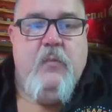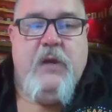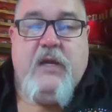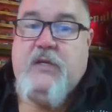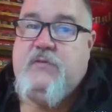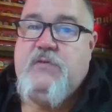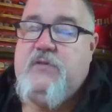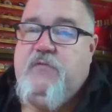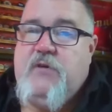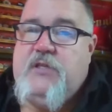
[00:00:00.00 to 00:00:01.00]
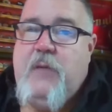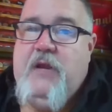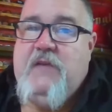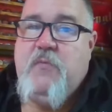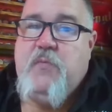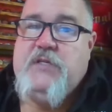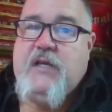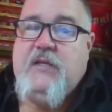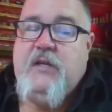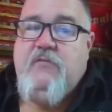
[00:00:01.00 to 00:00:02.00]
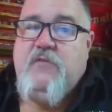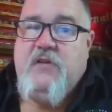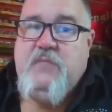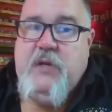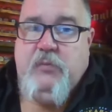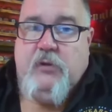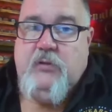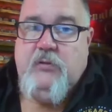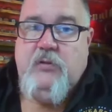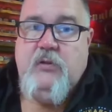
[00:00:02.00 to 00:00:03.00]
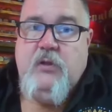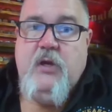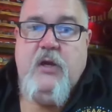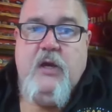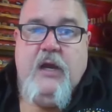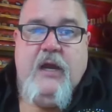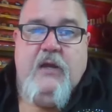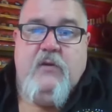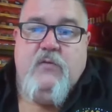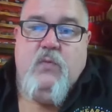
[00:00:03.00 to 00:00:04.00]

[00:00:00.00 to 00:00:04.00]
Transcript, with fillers: because it was the first time he'd ever presented it in front of people, and